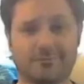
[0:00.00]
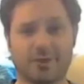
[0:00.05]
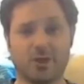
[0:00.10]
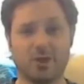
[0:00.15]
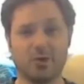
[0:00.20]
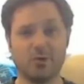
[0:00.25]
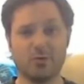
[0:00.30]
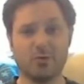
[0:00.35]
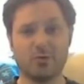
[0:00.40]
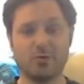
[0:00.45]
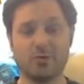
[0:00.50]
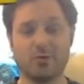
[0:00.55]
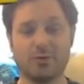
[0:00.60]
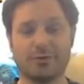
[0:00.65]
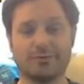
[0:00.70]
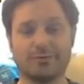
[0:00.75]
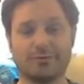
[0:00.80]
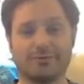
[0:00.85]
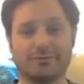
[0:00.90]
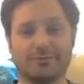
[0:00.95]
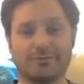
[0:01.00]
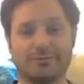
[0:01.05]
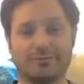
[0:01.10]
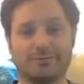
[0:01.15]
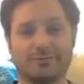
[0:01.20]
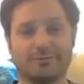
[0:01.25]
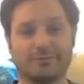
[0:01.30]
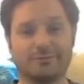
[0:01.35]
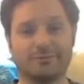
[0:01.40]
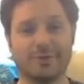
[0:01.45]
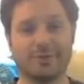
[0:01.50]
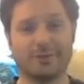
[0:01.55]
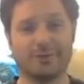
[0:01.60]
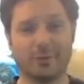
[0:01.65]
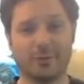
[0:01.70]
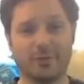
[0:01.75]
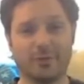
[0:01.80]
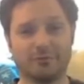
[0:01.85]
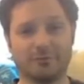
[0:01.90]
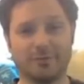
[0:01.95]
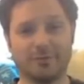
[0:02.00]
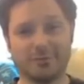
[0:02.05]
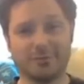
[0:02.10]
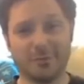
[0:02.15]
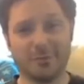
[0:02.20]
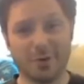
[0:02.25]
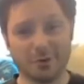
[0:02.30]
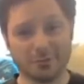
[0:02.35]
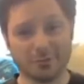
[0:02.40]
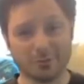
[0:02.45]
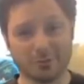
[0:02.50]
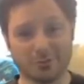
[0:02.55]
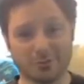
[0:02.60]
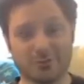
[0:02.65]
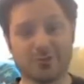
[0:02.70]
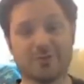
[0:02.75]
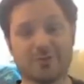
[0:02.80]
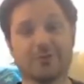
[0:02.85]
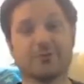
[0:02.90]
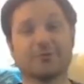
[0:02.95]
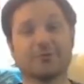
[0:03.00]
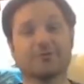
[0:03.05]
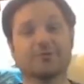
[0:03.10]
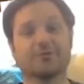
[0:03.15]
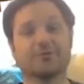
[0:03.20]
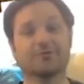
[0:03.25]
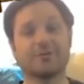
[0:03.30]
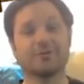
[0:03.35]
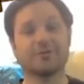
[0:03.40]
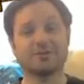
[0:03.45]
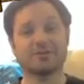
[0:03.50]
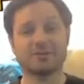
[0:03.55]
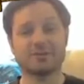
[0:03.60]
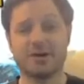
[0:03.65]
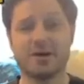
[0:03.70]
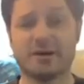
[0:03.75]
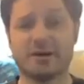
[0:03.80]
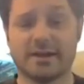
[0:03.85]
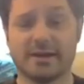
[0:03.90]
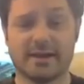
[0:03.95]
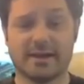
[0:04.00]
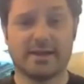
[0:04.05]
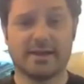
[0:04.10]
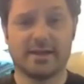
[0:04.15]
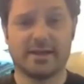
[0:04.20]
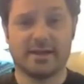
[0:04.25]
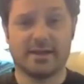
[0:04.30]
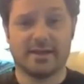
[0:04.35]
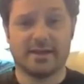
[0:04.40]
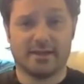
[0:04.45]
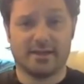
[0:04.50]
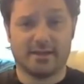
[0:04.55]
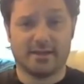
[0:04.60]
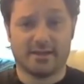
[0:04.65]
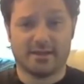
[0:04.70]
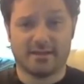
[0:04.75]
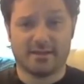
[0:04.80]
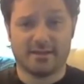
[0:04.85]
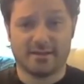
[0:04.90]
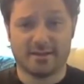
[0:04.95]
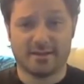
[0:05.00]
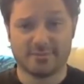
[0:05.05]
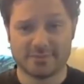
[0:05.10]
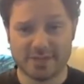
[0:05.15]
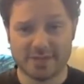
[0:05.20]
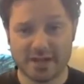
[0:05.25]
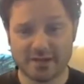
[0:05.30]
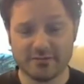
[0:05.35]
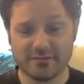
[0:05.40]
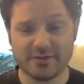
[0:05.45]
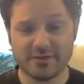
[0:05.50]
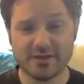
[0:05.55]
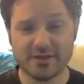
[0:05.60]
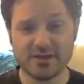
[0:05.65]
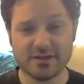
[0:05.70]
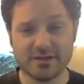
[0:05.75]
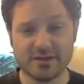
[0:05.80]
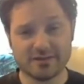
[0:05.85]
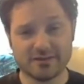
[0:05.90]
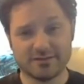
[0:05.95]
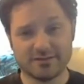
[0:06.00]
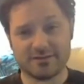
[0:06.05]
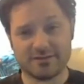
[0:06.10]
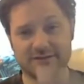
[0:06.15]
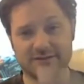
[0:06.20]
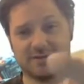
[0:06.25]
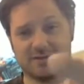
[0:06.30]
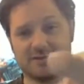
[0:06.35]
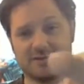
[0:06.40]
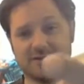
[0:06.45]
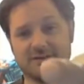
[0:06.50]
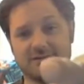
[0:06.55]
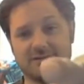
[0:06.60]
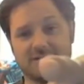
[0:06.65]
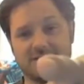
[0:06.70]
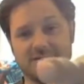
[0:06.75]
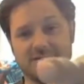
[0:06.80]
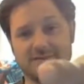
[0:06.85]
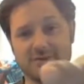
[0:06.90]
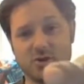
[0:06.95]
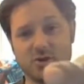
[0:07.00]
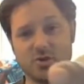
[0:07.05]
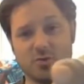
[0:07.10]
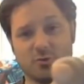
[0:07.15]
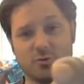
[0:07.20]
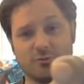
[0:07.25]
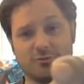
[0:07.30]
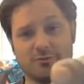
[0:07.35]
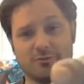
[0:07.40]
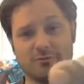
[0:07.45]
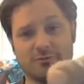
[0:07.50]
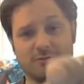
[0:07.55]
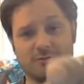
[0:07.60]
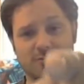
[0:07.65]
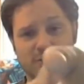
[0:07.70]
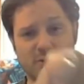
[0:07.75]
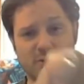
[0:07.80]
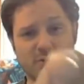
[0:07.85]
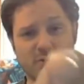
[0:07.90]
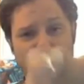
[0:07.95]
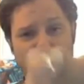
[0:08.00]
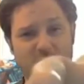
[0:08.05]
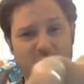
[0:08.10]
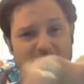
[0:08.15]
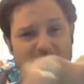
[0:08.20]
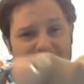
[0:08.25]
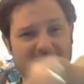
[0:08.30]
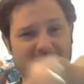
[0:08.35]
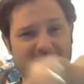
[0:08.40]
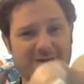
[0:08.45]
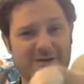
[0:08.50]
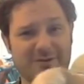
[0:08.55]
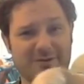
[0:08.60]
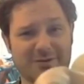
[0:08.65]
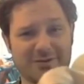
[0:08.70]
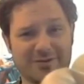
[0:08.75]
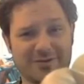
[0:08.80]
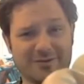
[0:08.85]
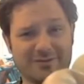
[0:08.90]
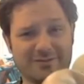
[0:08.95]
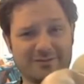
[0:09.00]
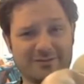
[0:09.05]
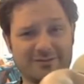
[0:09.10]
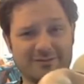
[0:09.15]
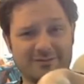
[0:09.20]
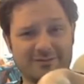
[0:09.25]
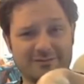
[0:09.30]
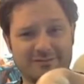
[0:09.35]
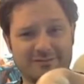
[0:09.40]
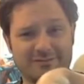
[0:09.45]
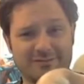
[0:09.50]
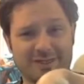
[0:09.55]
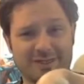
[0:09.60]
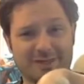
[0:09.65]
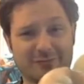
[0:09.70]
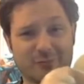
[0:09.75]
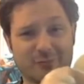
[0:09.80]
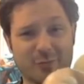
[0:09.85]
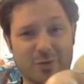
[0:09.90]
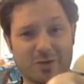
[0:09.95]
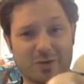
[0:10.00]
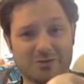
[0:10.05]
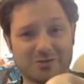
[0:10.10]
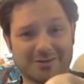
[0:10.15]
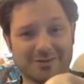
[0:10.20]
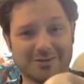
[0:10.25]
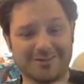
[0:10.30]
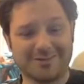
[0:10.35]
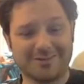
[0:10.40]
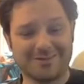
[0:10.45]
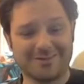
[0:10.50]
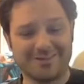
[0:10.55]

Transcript: Hello, everyone, and welcome to another edition of Great Scott. I'm Scotty V, and you right there. Thanks for watching.